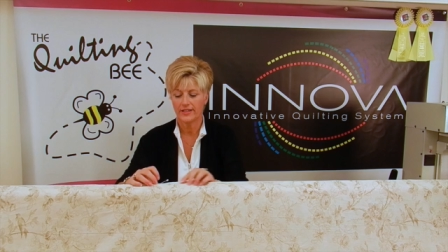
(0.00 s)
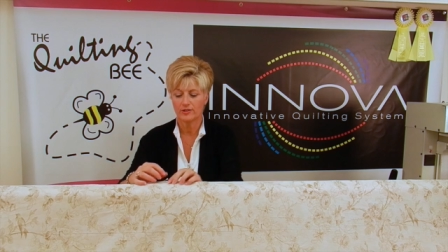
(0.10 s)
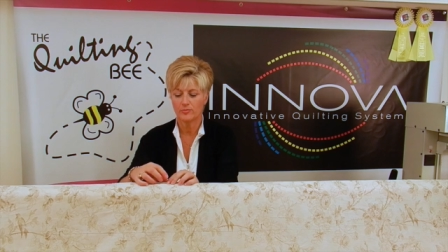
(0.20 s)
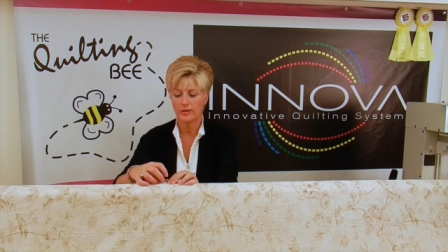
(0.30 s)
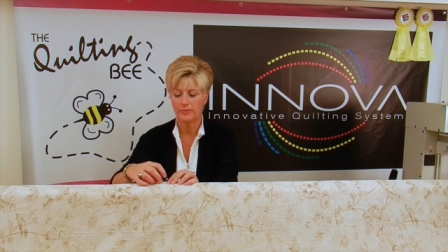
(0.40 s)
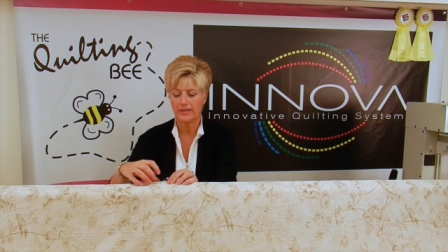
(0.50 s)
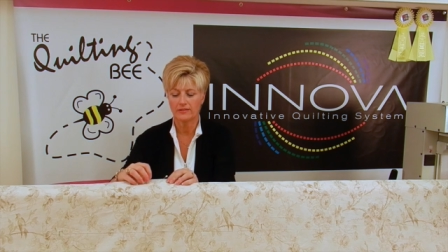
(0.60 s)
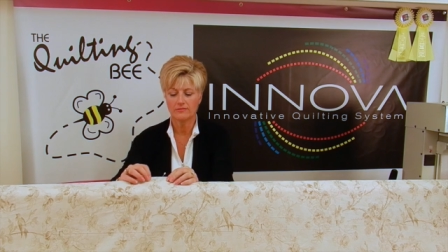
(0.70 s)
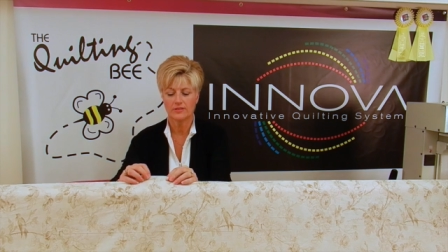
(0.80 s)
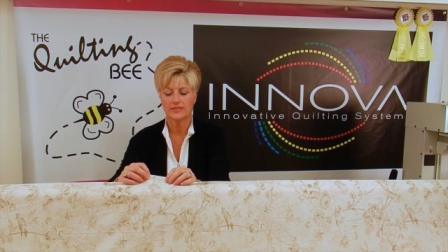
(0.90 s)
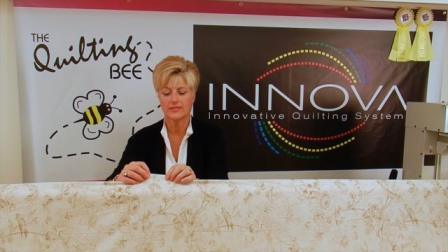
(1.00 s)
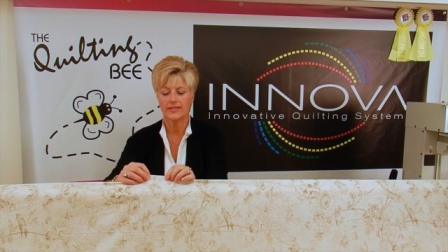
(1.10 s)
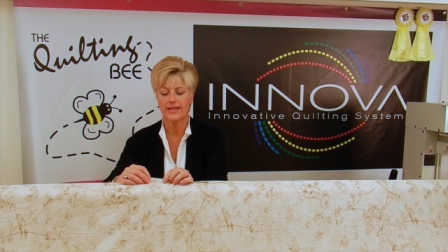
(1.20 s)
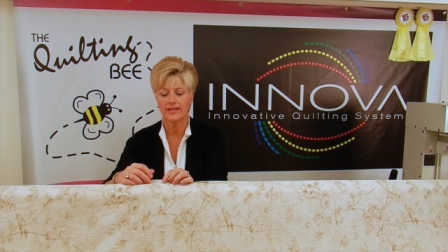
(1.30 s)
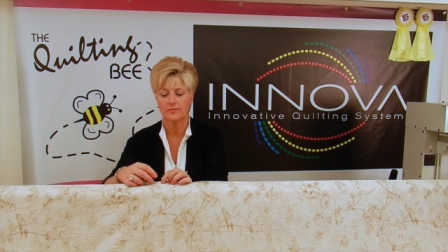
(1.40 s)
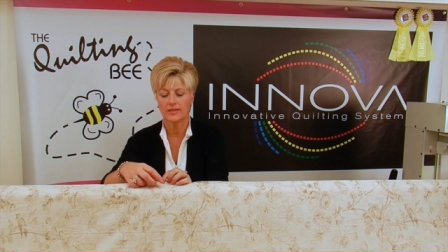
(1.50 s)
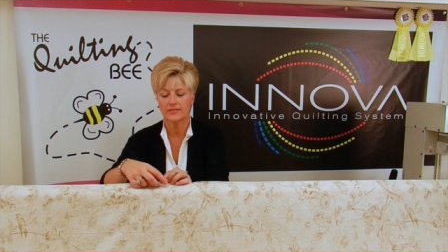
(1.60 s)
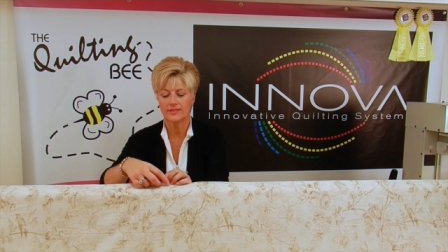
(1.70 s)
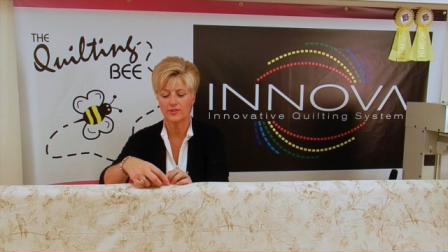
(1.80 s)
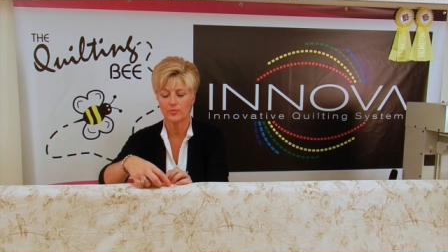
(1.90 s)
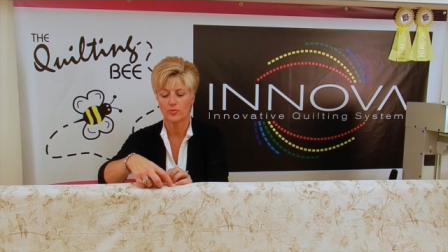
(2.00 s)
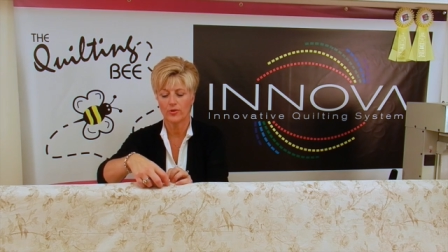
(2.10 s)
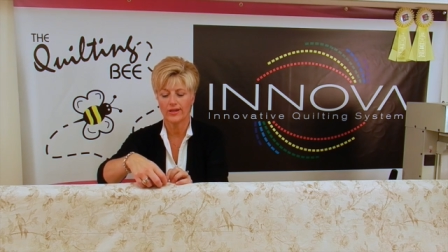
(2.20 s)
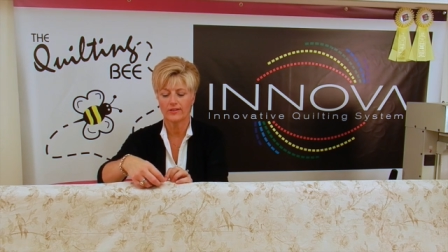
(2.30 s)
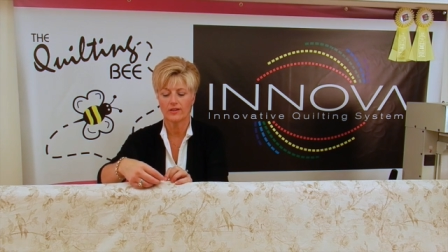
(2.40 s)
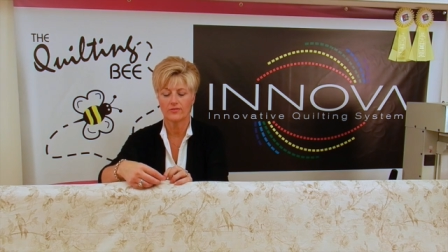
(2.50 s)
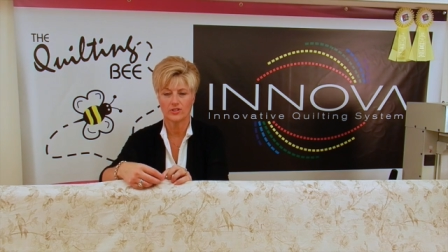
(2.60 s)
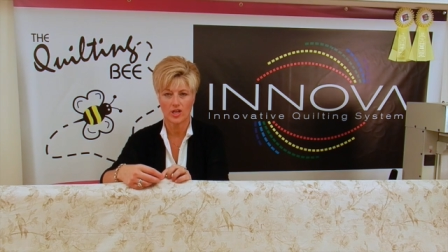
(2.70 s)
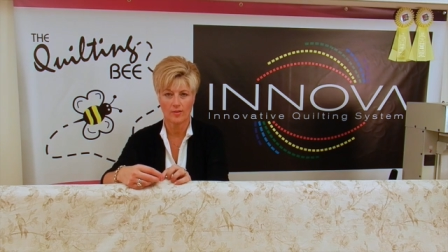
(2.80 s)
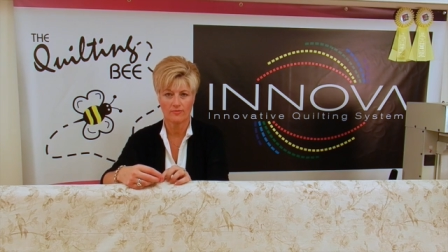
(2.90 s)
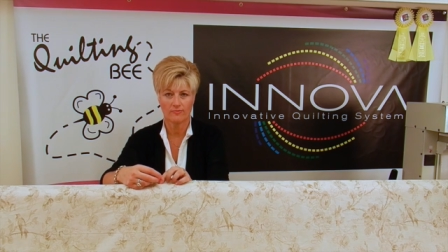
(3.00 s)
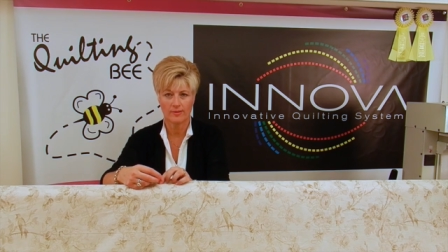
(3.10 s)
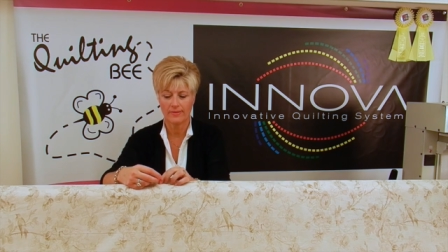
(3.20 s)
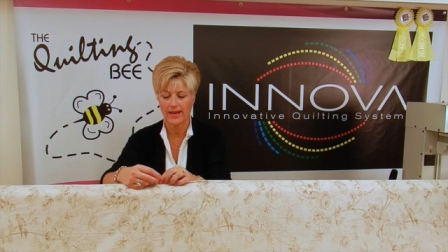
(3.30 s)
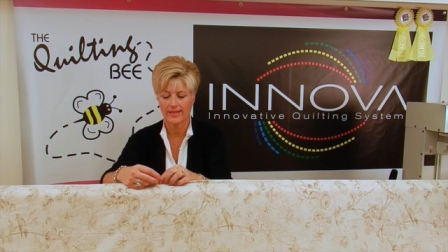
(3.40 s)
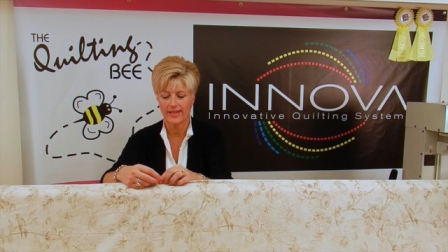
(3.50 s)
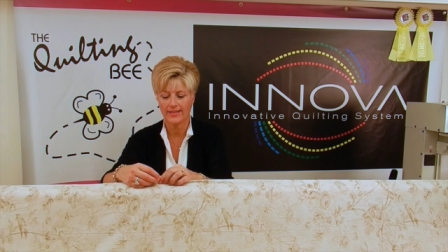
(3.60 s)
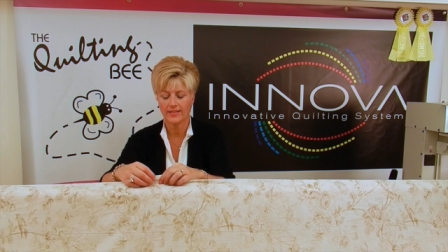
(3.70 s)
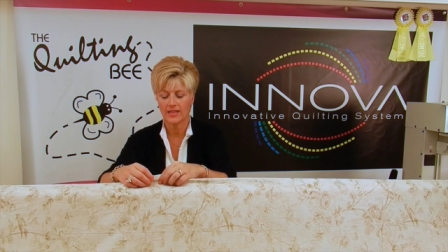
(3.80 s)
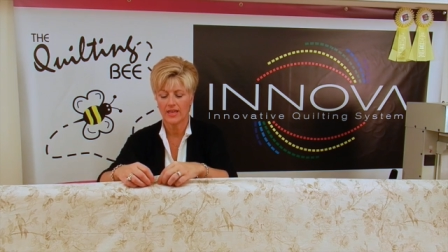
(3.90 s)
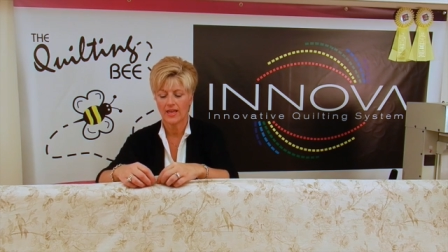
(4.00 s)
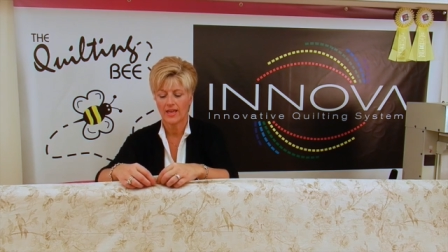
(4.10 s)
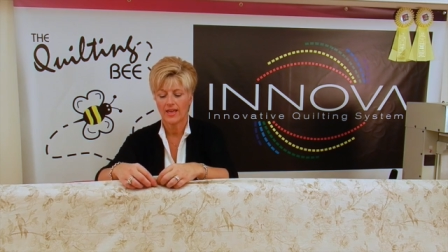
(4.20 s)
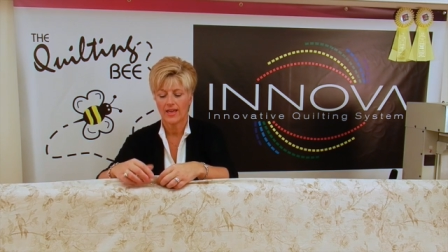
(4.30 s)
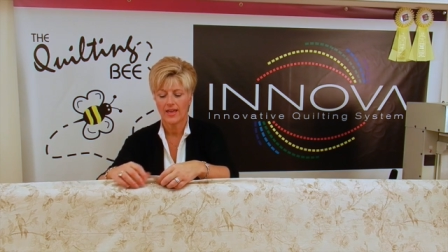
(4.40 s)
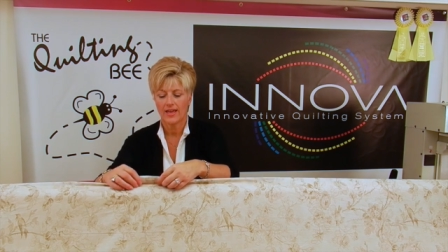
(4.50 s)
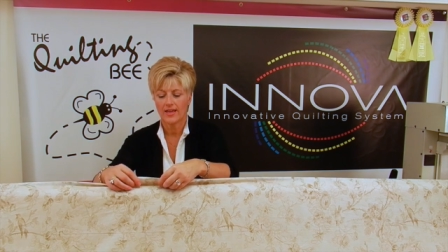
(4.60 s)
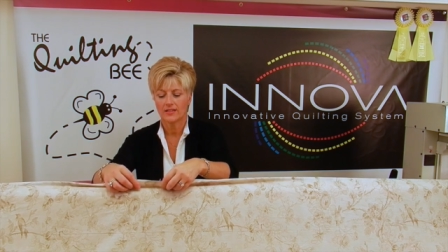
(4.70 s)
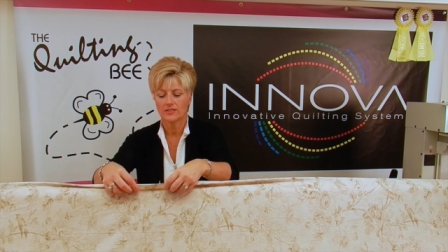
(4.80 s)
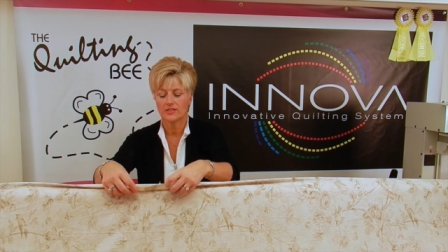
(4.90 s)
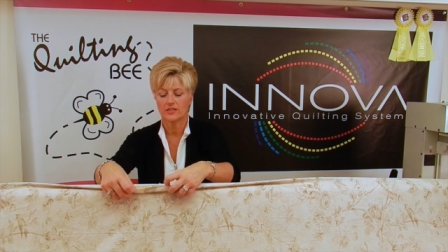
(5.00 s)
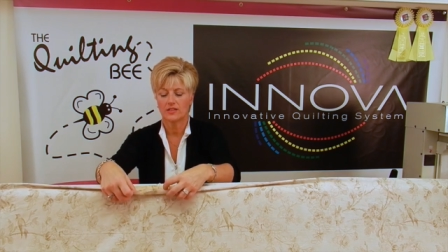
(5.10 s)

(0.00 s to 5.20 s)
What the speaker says: here's my pin indicating my center point of the top of my backing, and